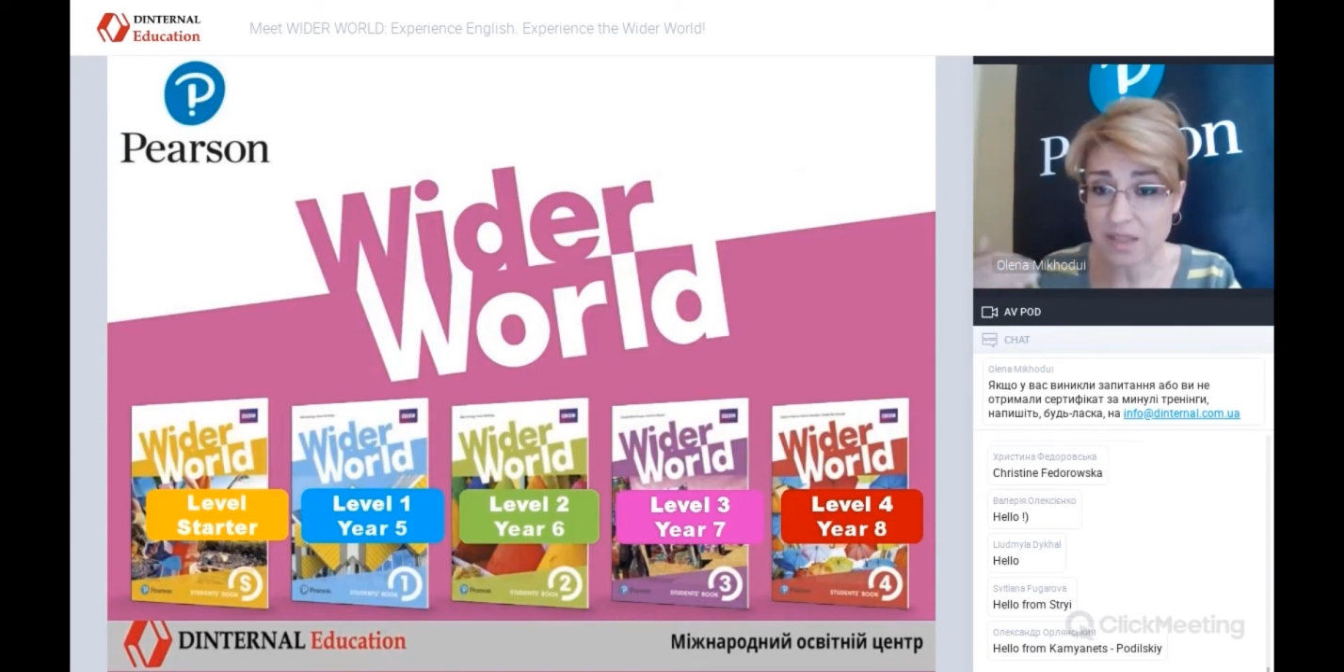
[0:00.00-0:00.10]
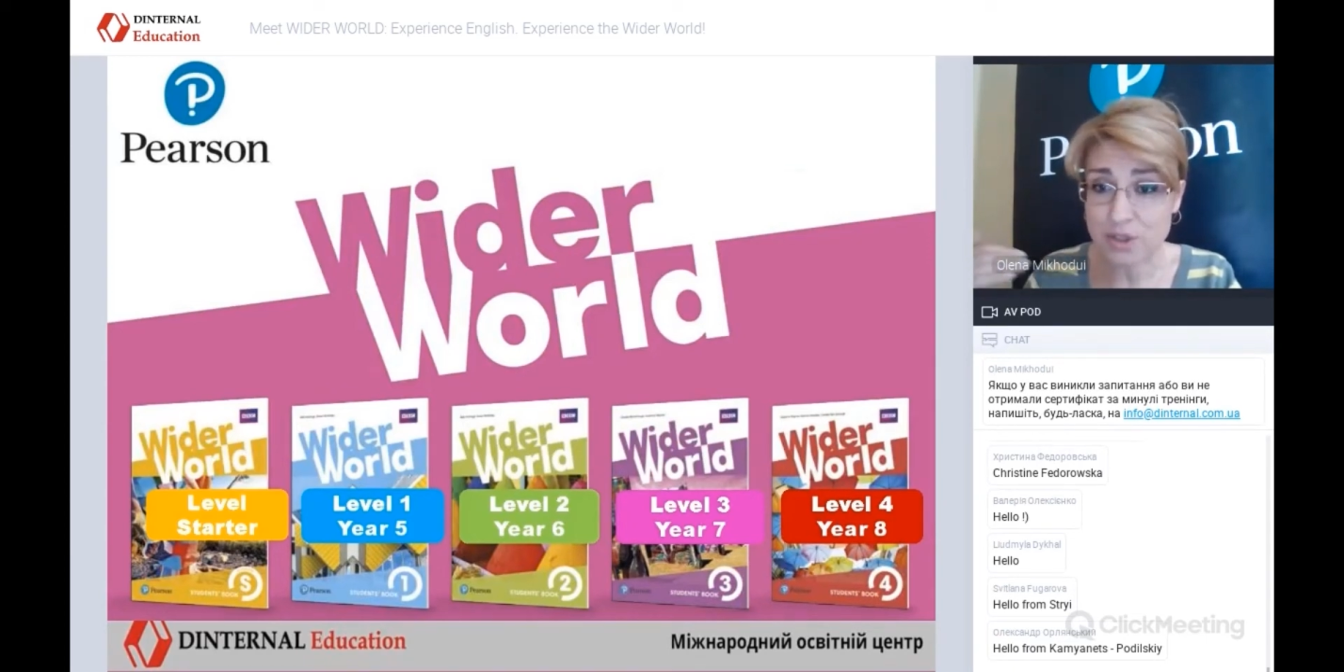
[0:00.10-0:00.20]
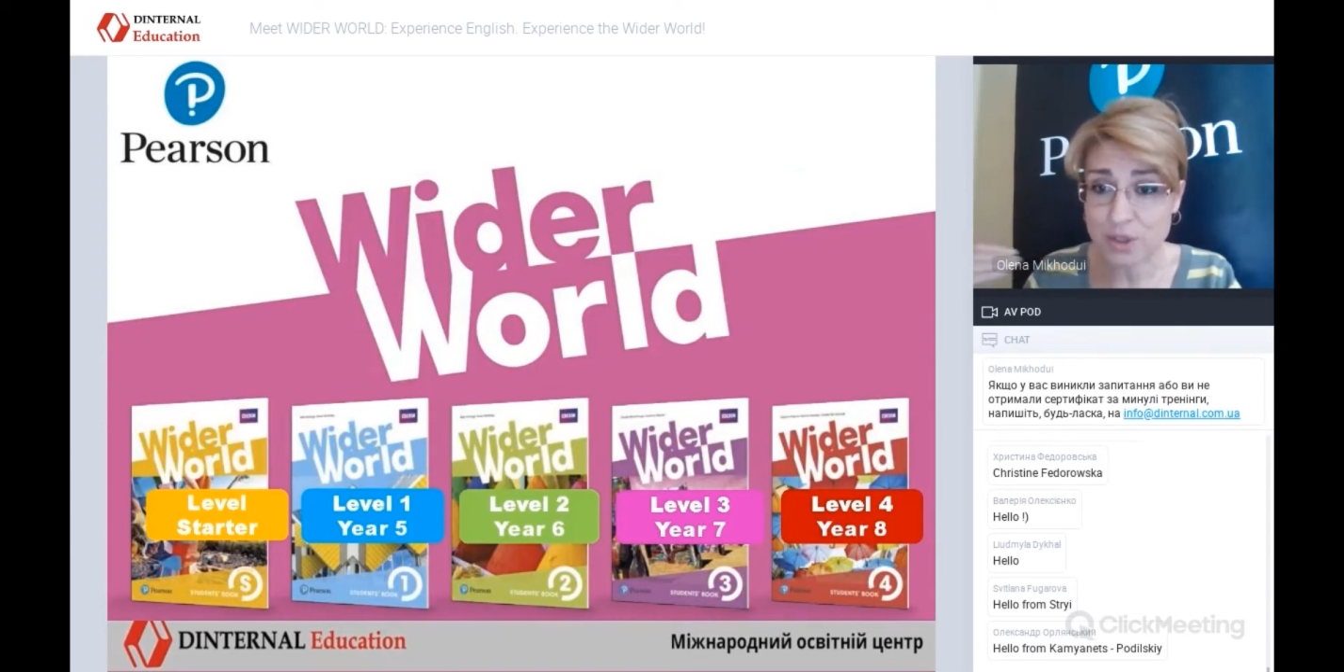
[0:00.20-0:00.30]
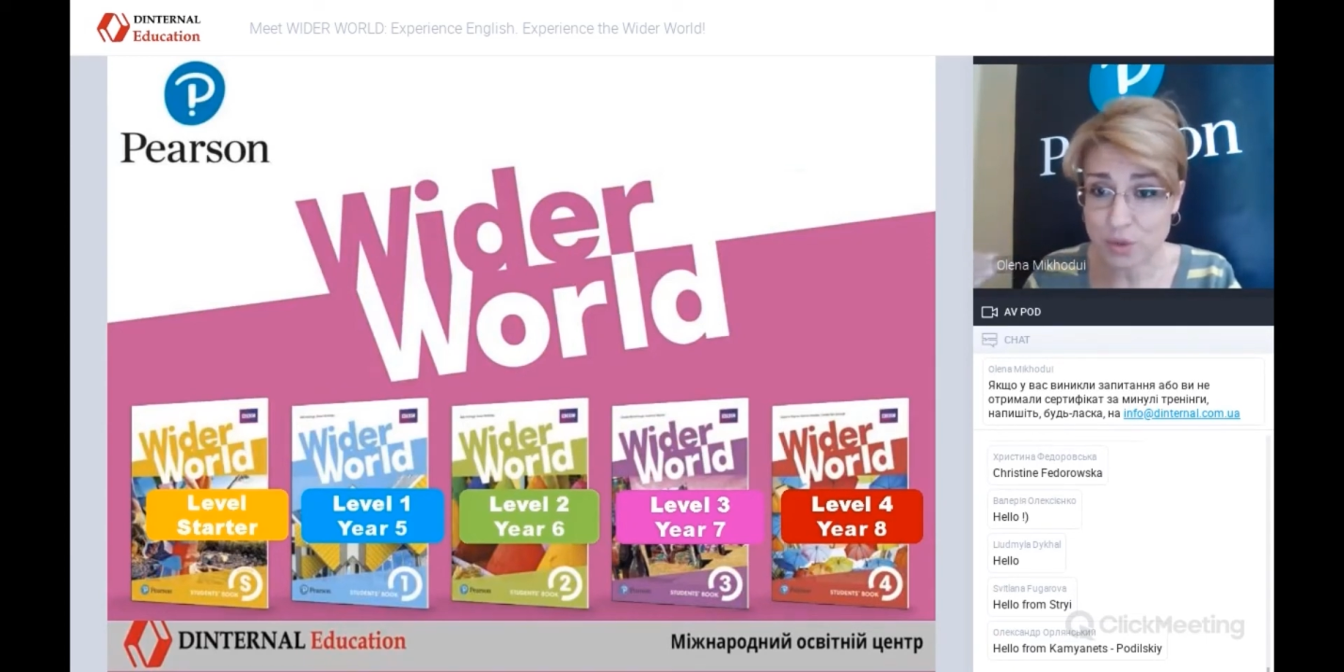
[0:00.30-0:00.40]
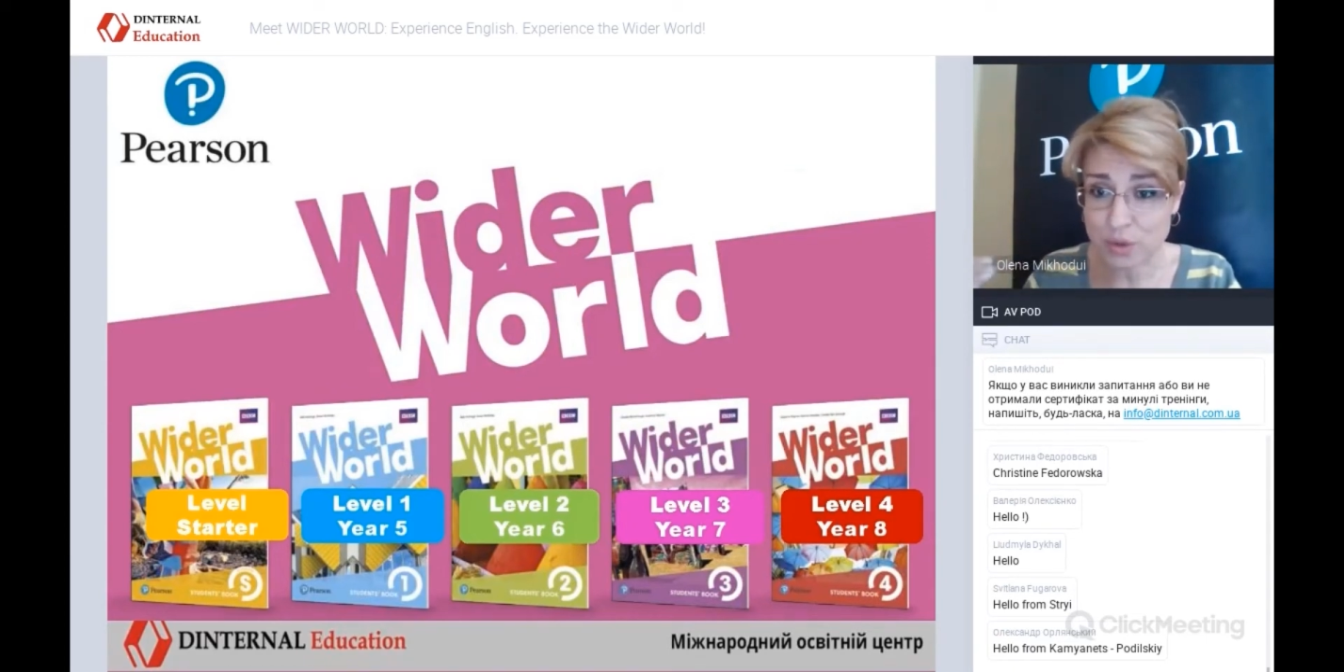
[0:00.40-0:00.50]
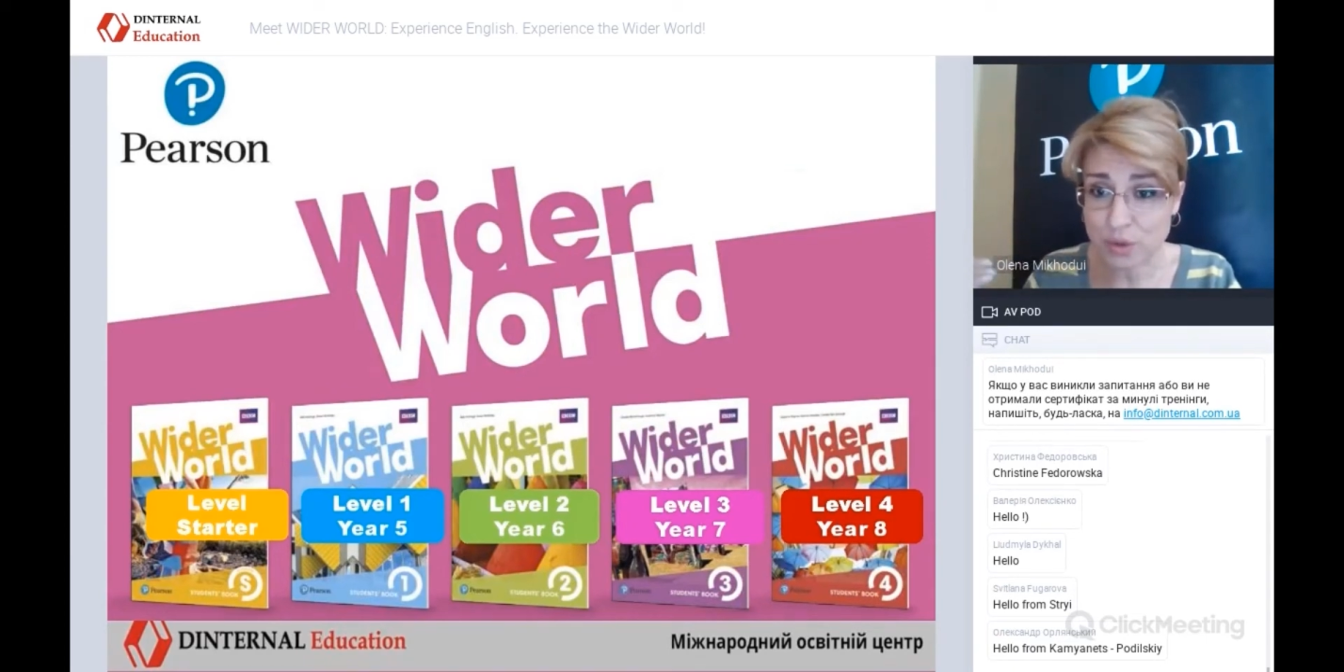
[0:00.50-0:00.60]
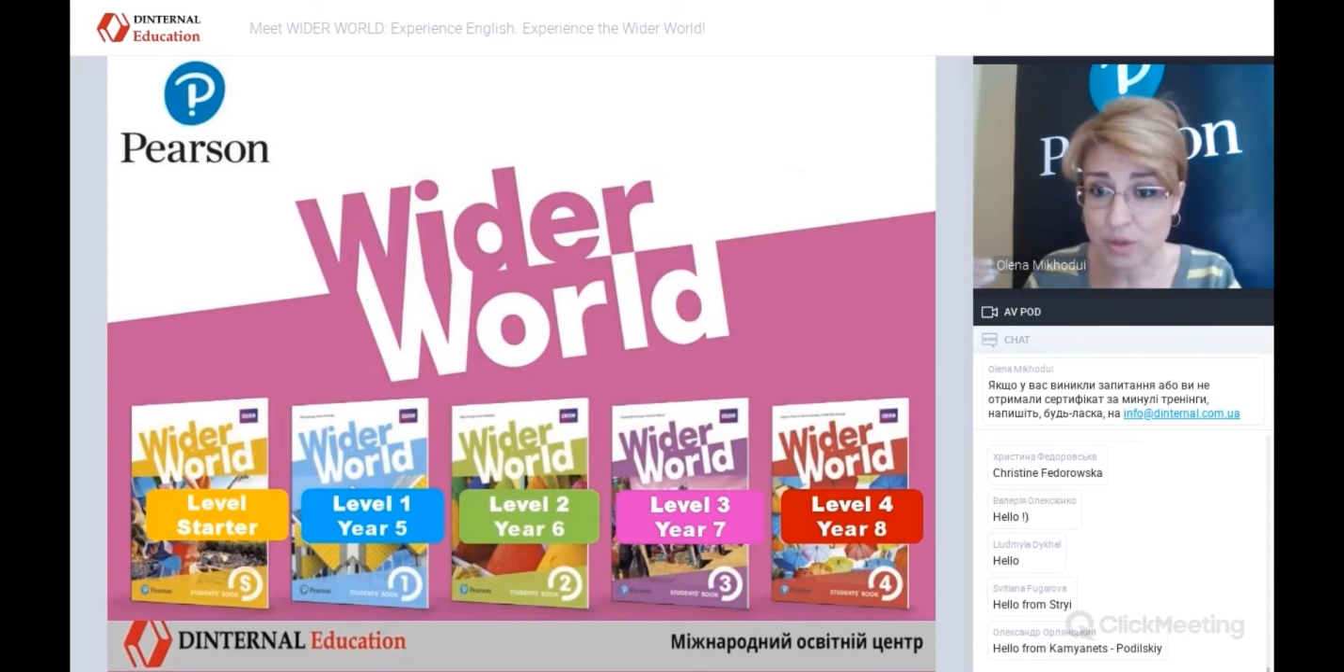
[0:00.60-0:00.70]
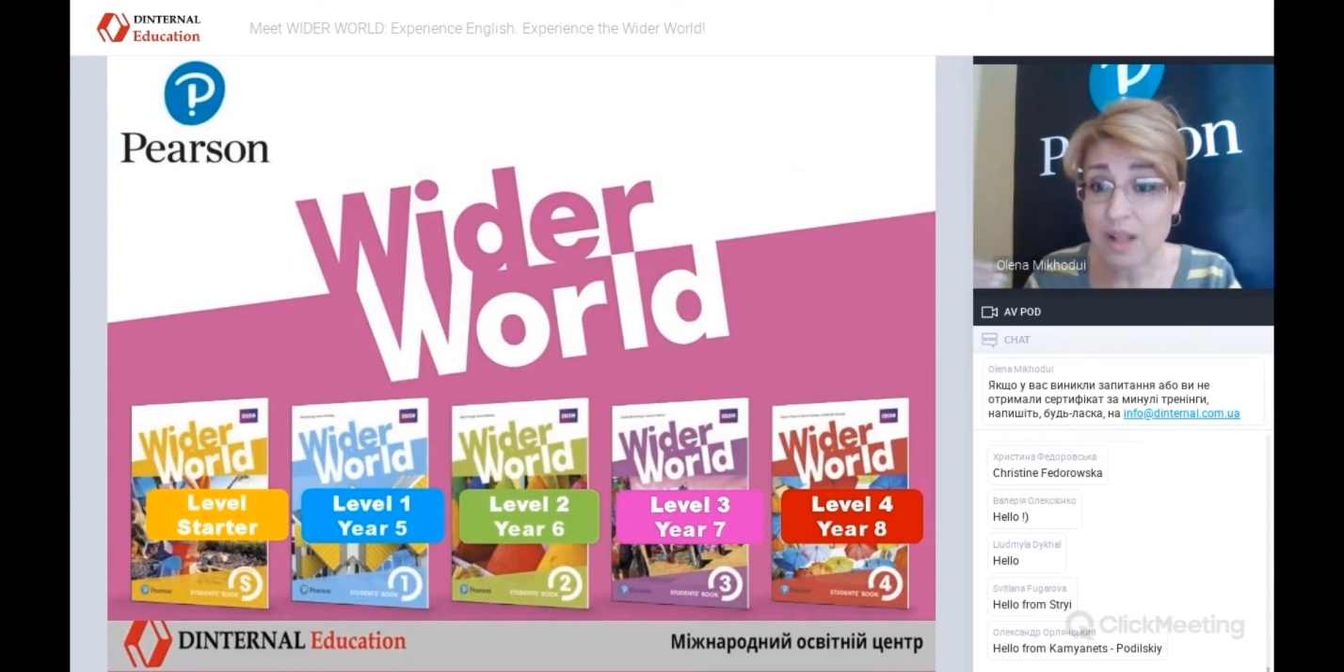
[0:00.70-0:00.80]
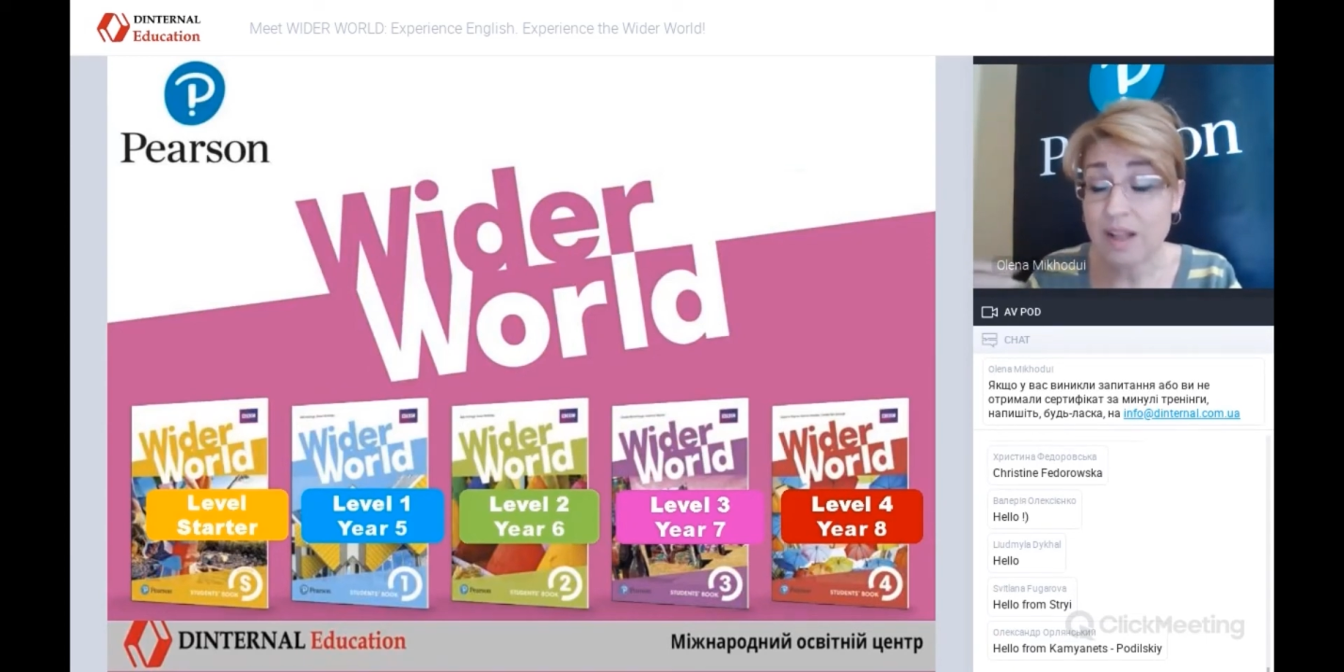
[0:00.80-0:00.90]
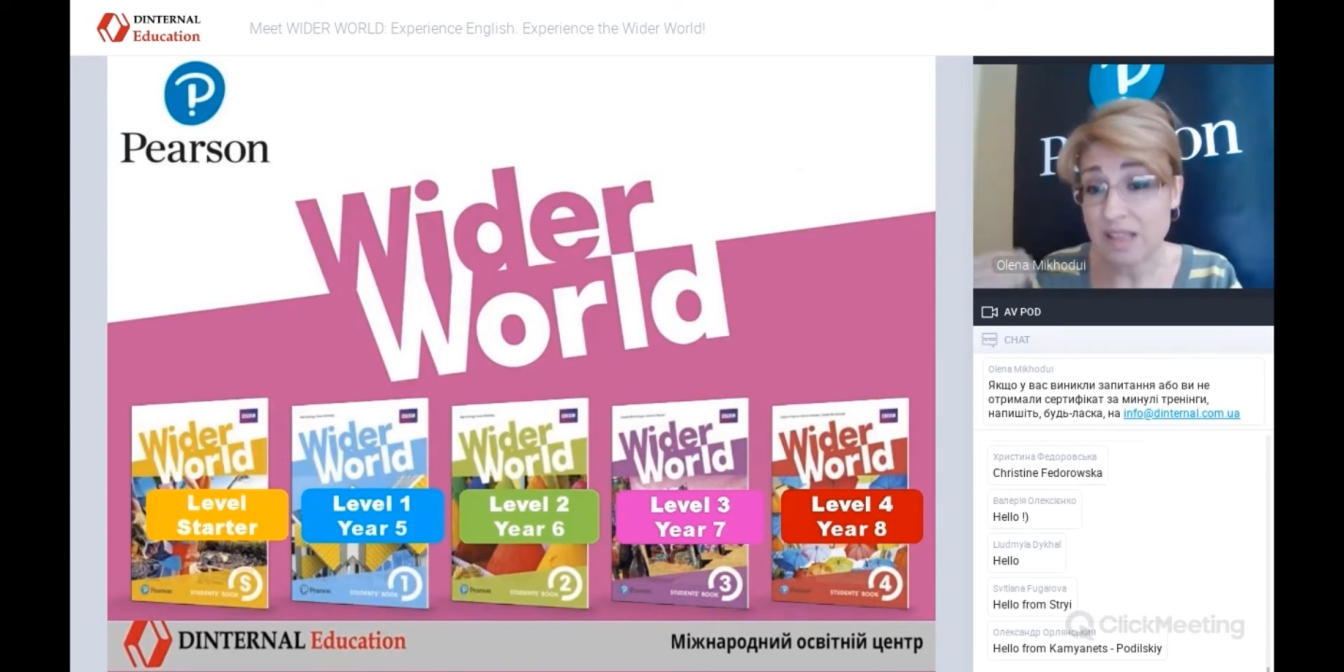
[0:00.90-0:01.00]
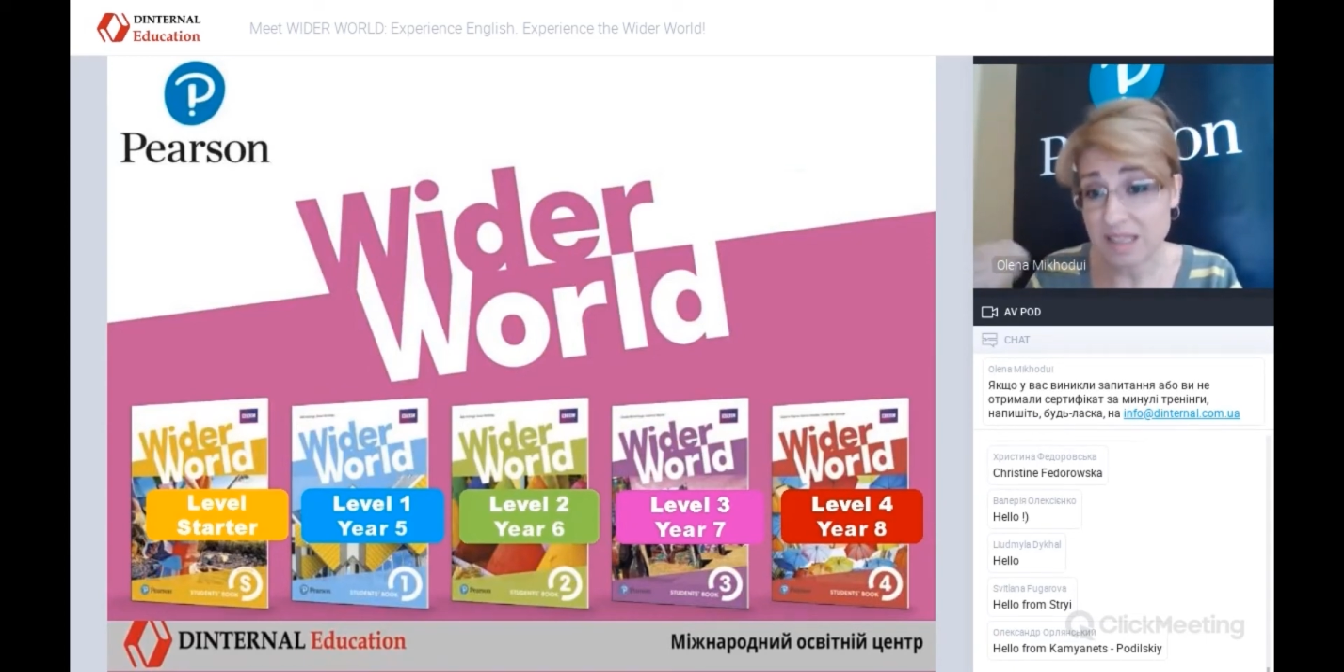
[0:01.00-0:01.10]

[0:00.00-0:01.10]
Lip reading: at school,